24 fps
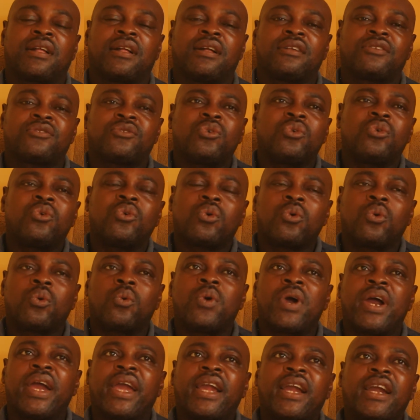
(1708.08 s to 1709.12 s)
So
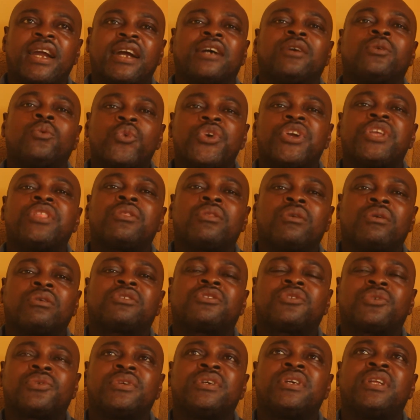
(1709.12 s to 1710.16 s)
why can we
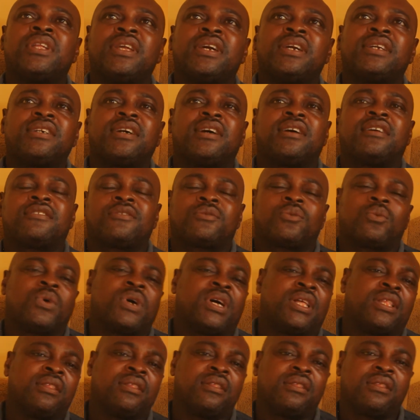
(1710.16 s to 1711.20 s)
not relate as
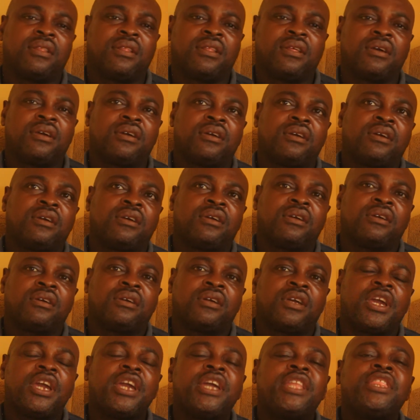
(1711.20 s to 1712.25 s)
one?
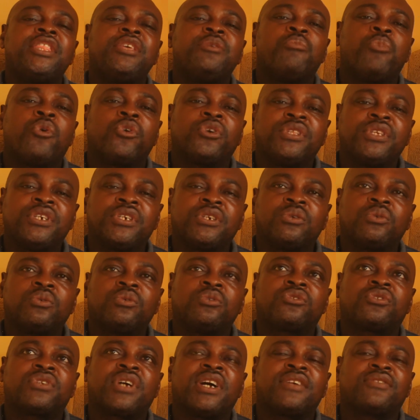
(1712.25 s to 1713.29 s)
Anybody
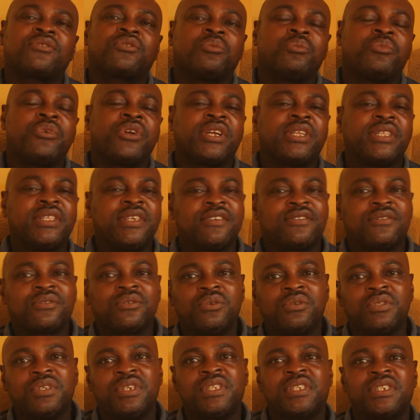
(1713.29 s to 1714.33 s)
who tries to bring
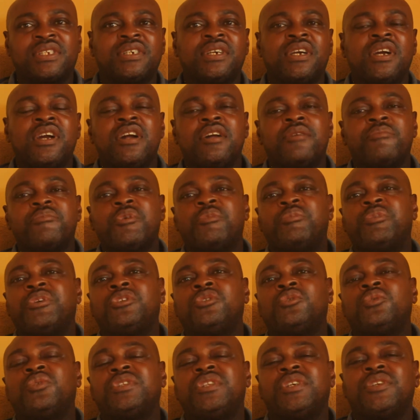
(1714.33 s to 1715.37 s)
disunity may be
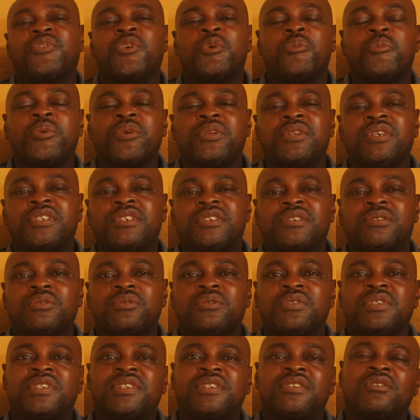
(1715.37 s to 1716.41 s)
doing it for political
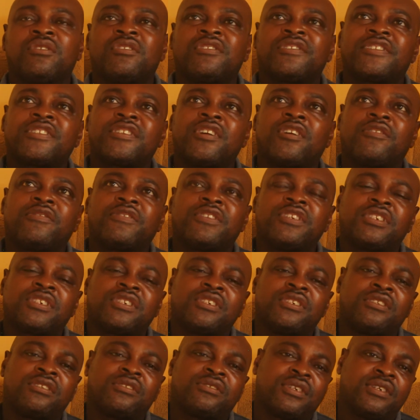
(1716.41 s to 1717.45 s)
reason or selfish
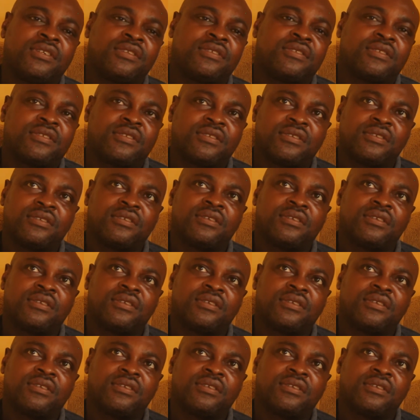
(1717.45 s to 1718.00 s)
interest.